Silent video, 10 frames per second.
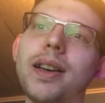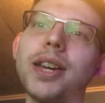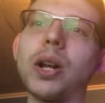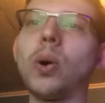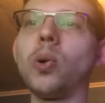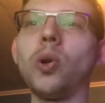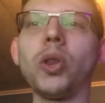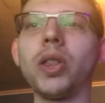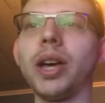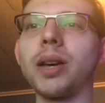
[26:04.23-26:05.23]
it could hold
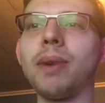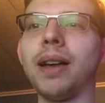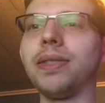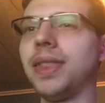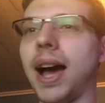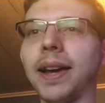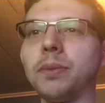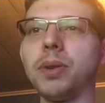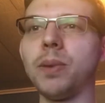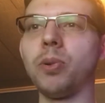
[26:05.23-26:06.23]
only like about
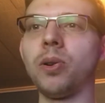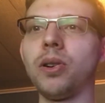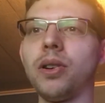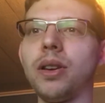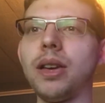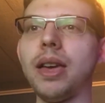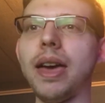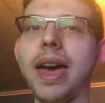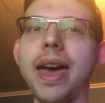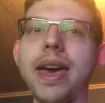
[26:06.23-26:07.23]
9 people,
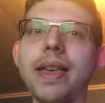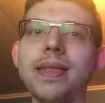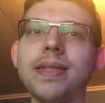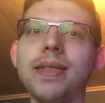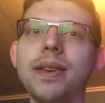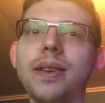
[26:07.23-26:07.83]
and